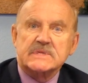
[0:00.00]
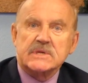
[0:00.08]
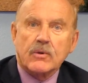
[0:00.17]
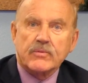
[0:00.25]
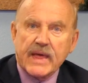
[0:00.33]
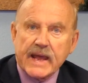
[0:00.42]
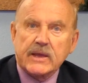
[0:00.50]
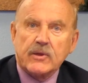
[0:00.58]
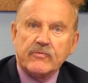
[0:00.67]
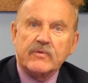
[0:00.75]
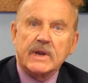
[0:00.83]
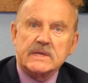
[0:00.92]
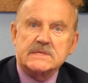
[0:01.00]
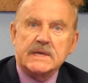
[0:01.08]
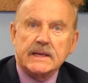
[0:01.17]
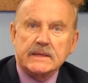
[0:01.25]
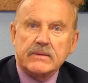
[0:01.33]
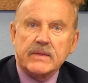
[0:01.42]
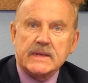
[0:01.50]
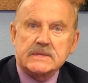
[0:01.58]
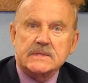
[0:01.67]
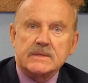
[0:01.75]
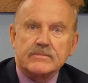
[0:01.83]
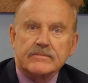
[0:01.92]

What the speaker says: So thank you for listening to this.